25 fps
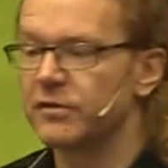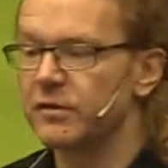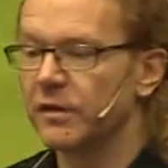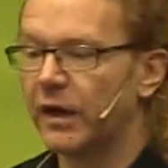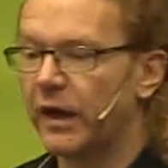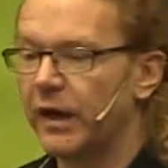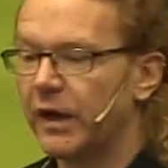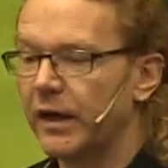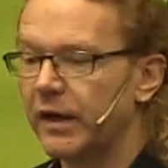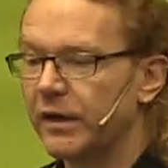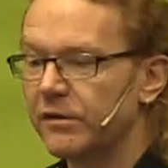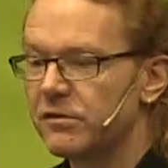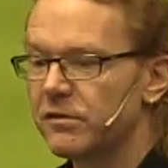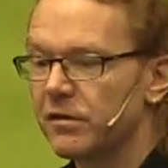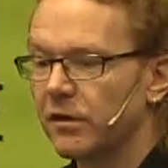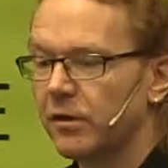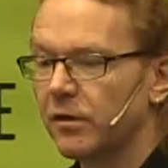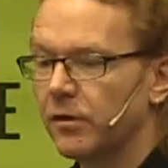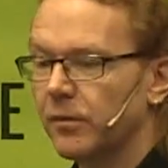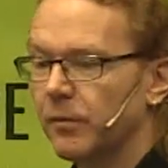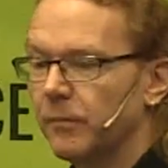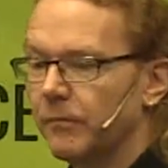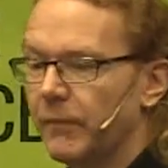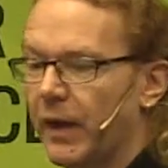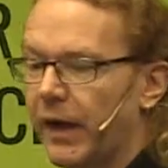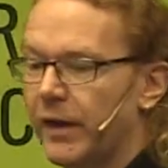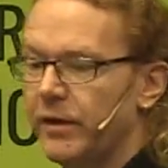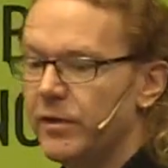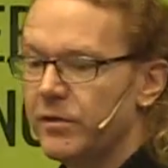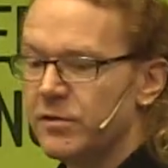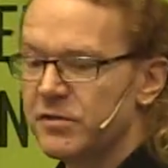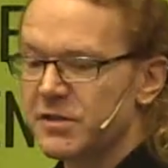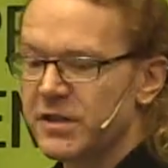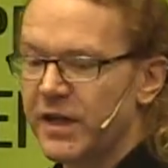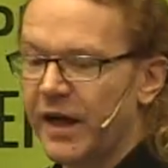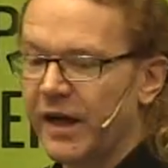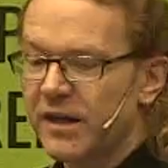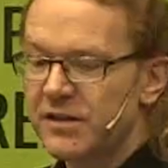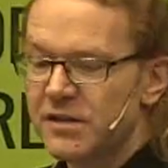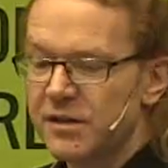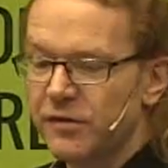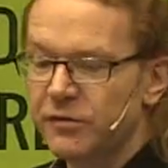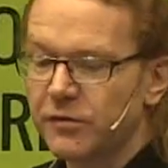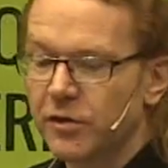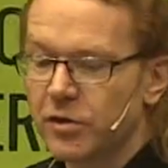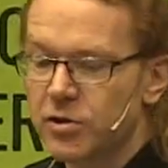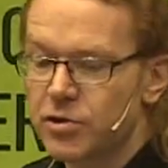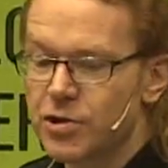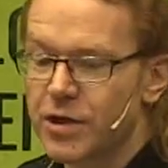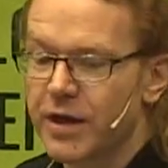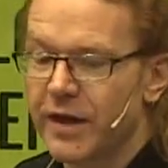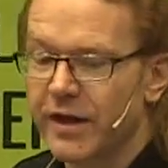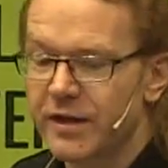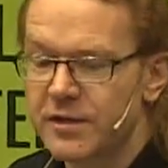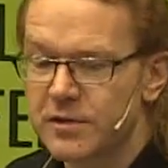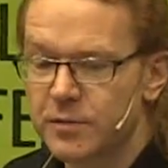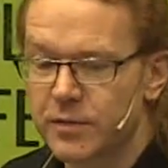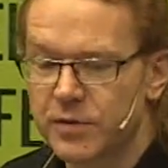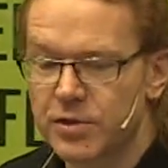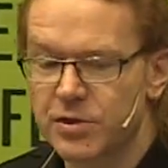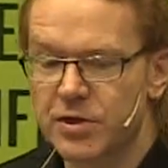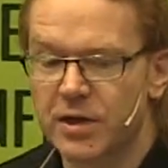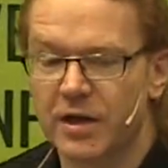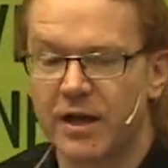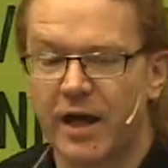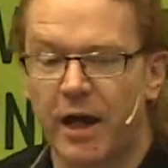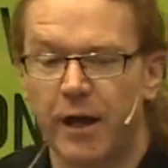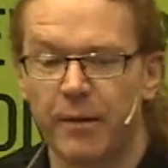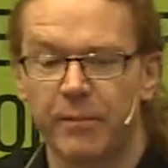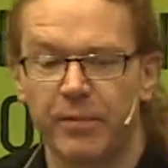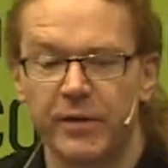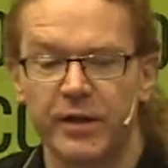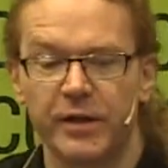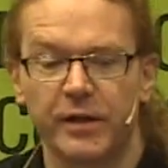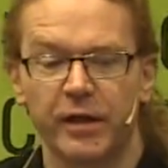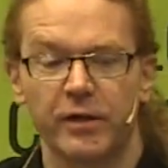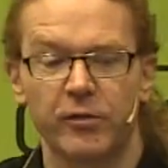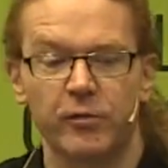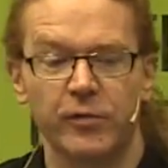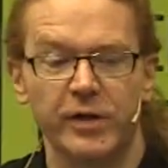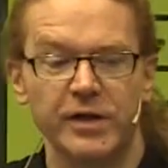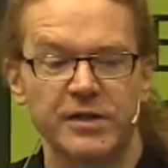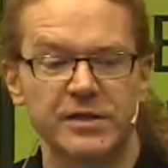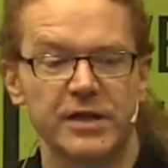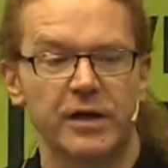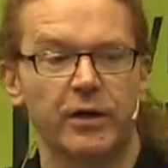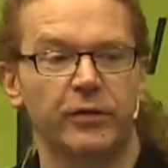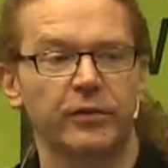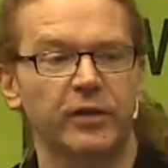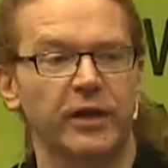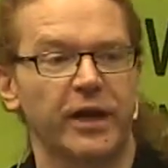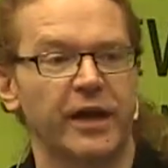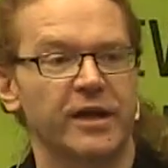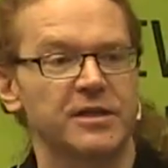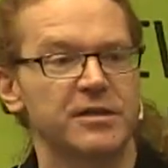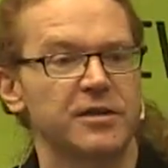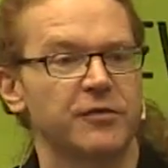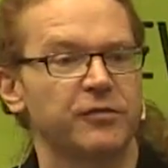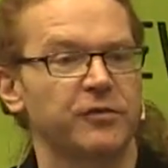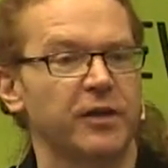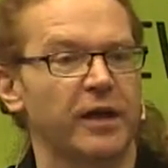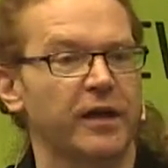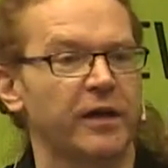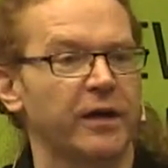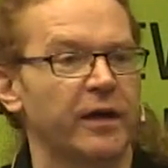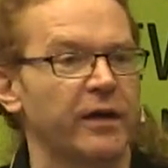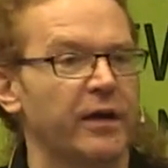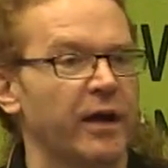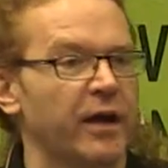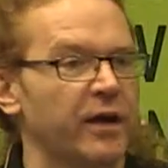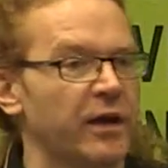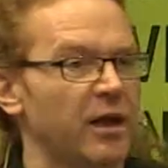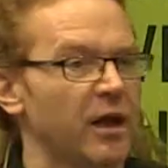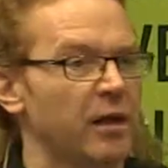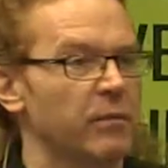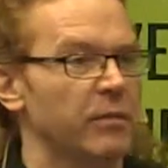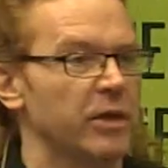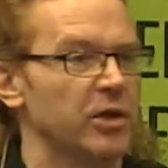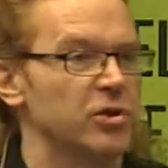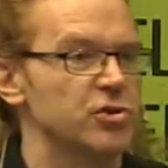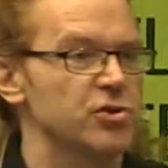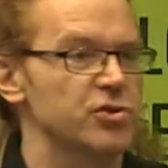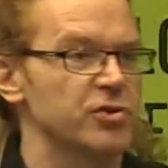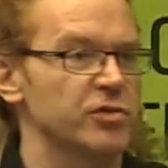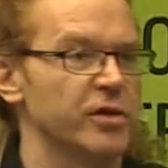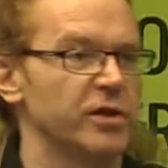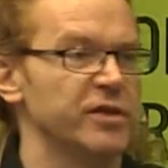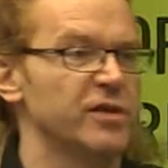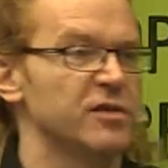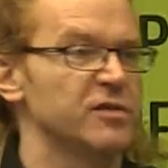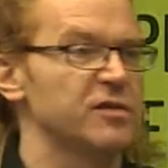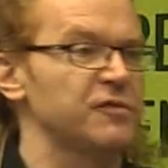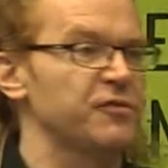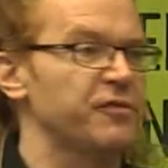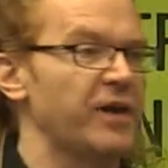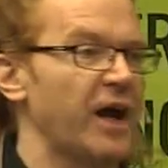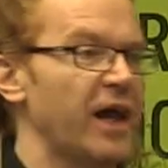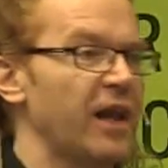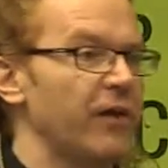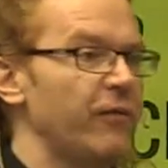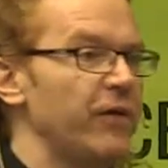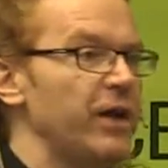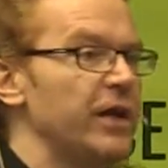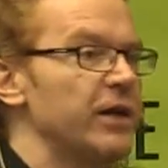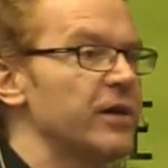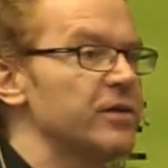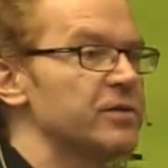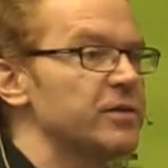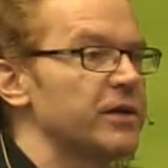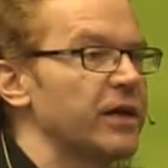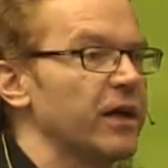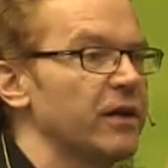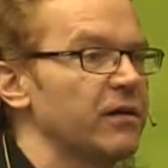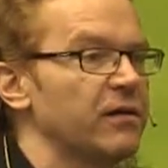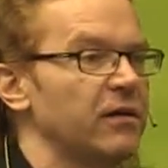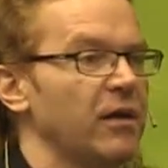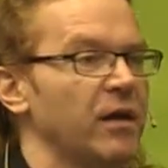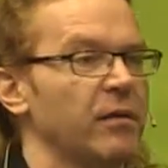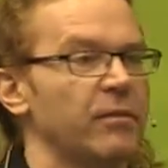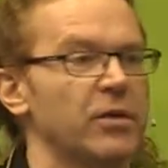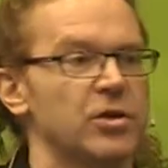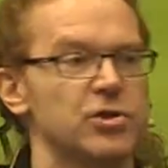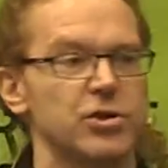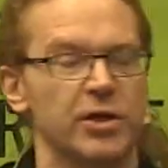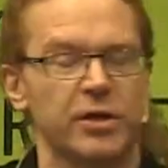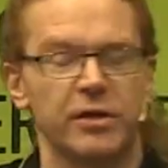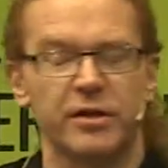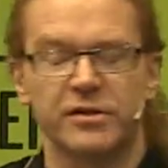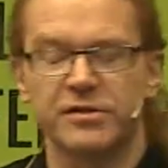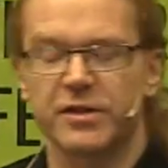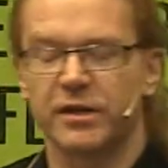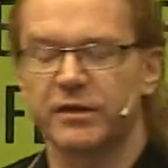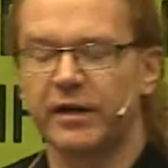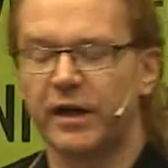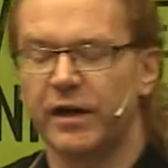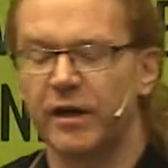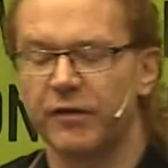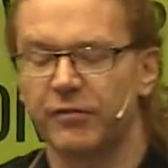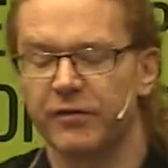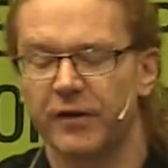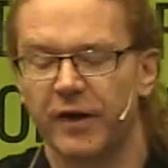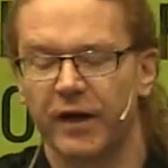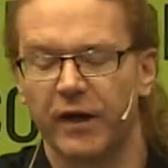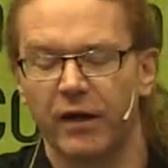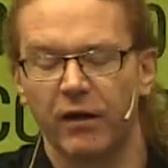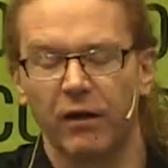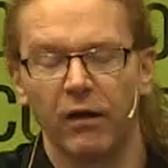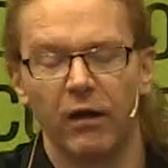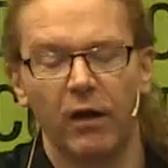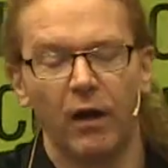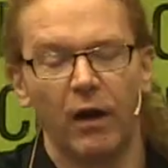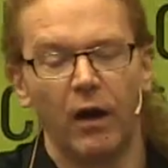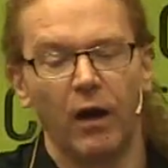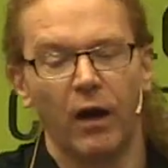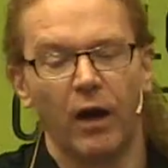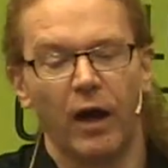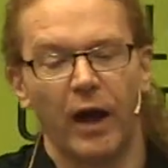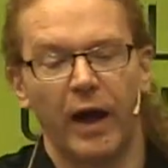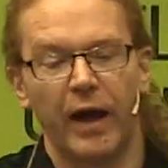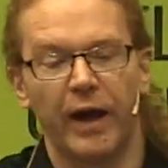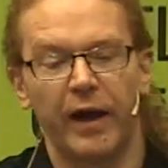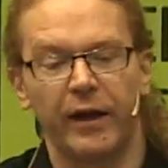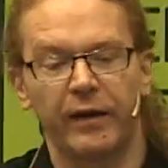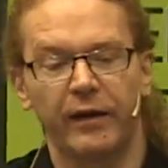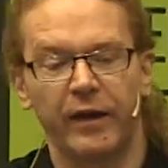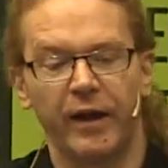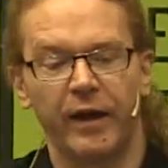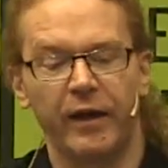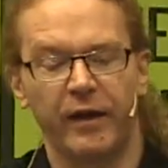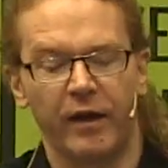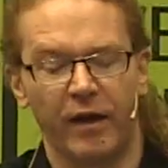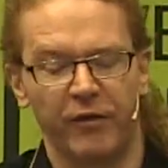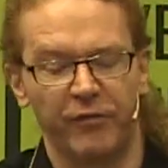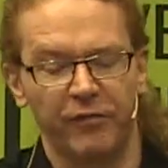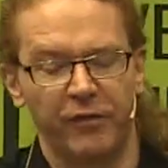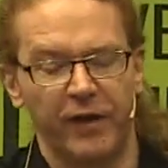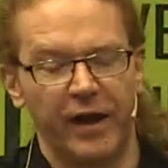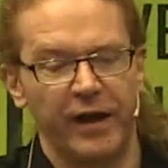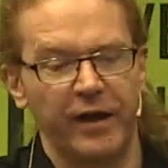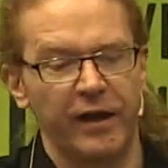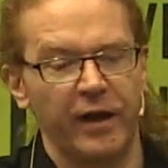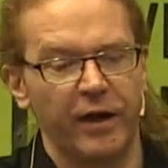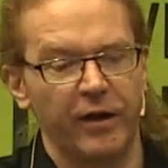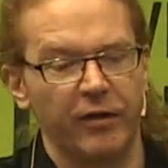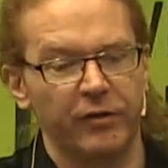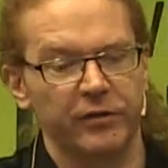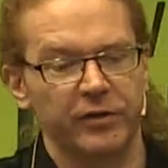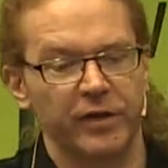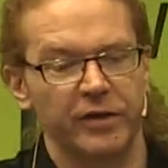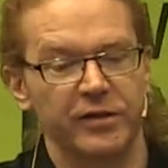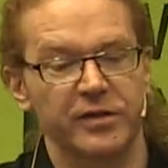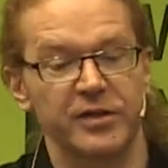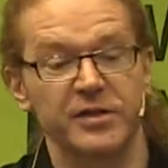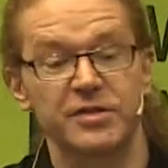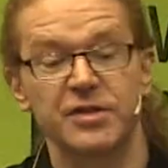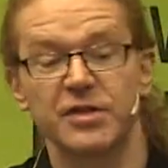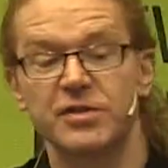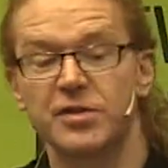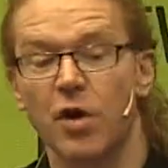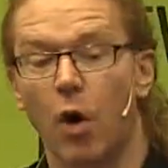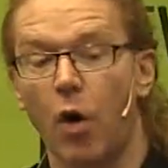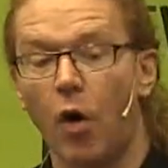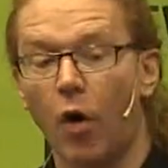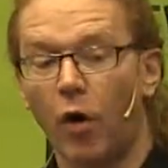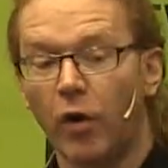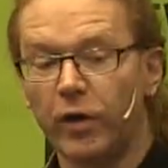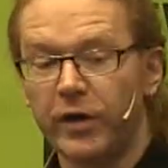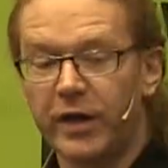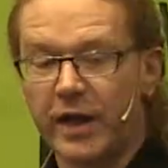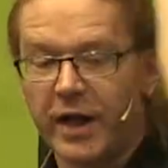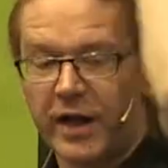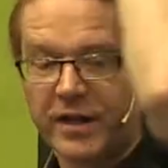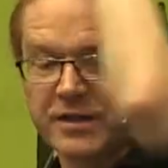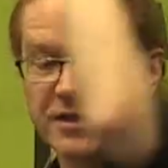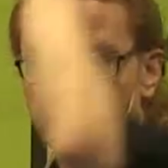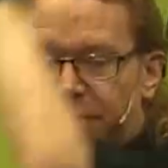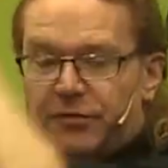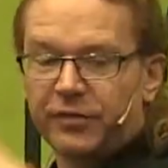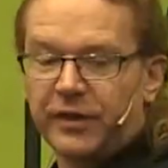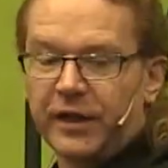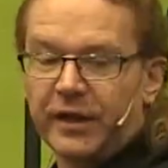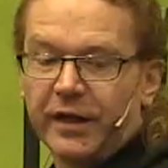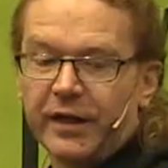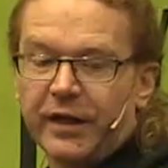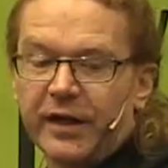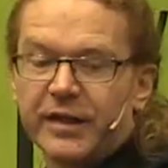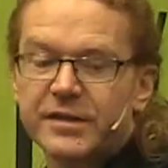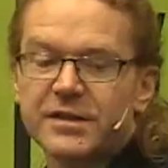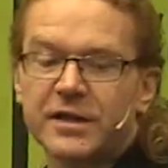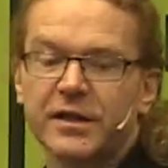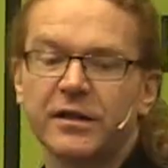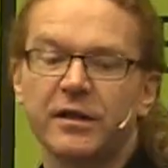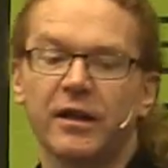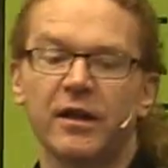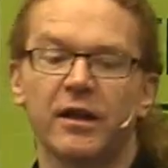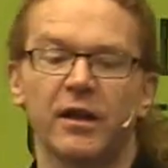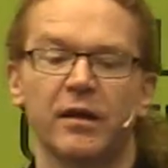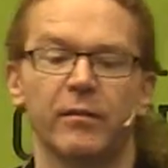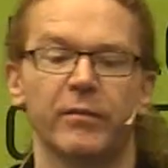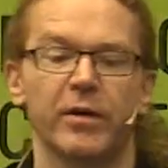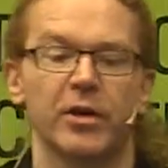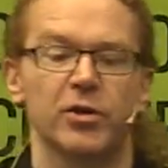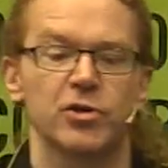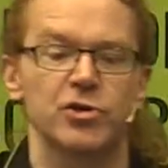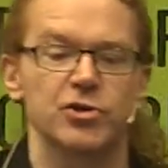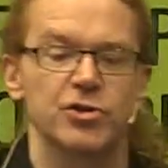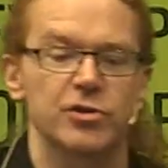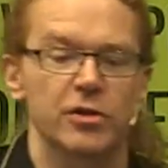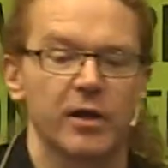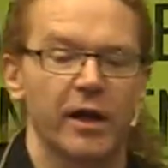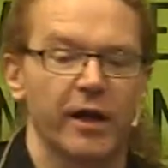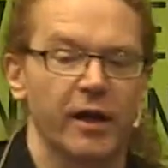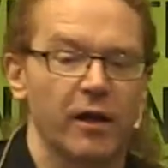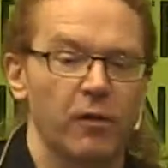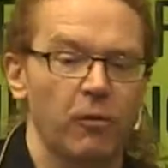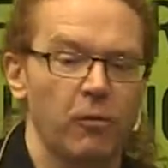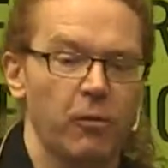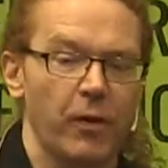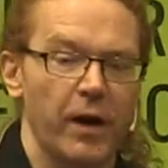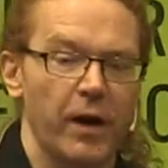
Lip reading: So I used exif.js, which is a library that reads out the EXIF data in any image. So I used FileReader to get the image in as a data file, and then I find out that this is all the EXIF data that's in that image, like where